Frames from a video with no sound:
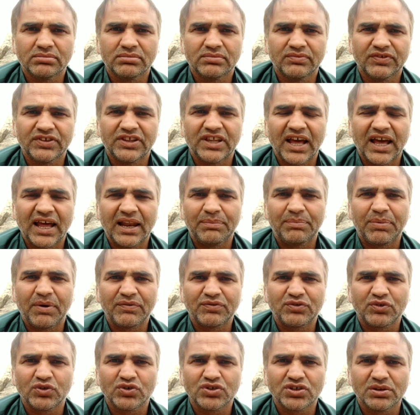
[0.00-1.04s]
with the help
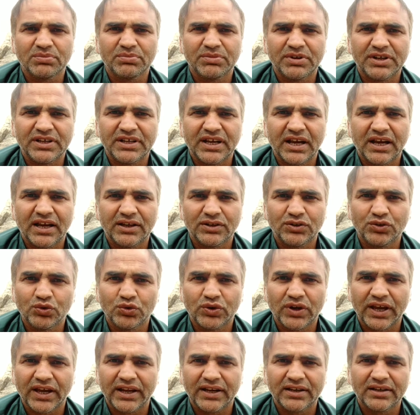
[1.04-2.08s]
of social media you
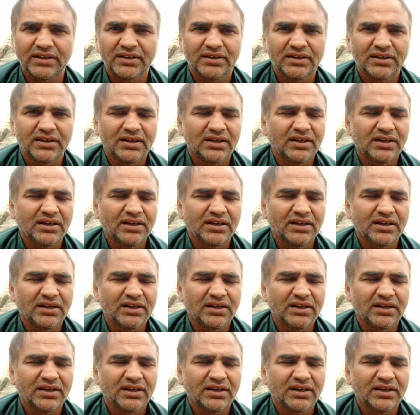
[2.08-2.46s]
can